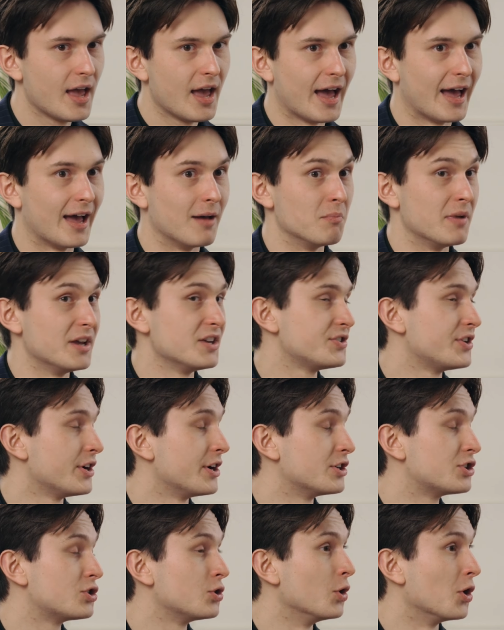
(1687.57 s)
Is there
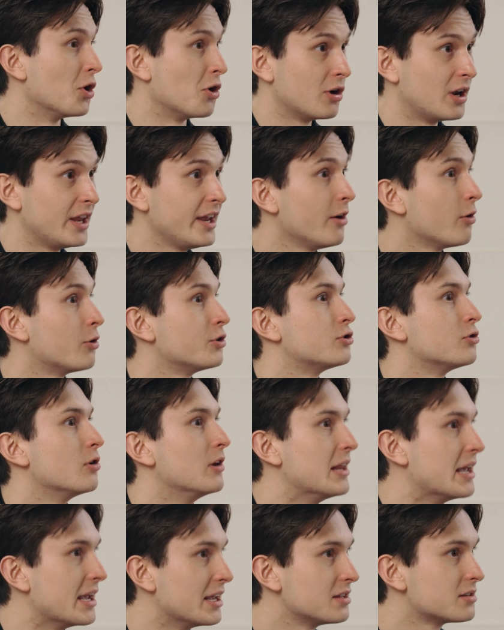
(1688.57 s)
too early or too
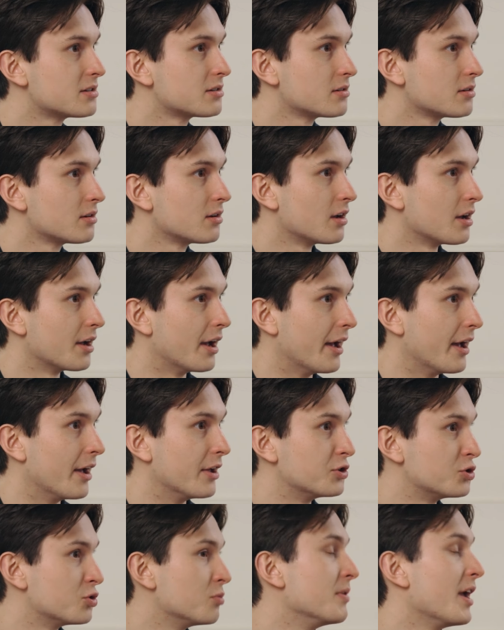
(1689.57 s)
late
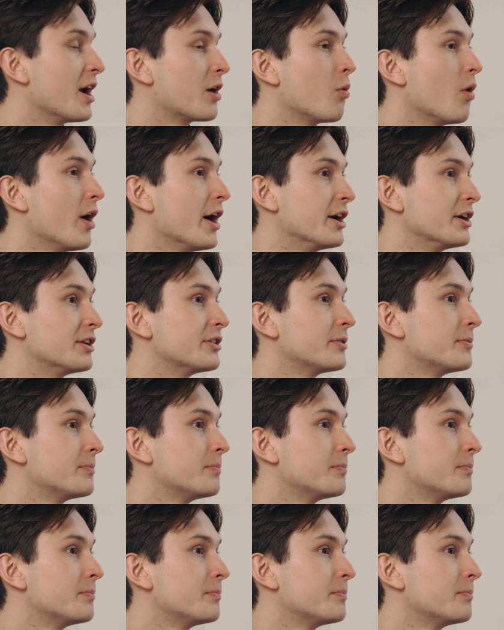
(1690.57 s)
to be acquired?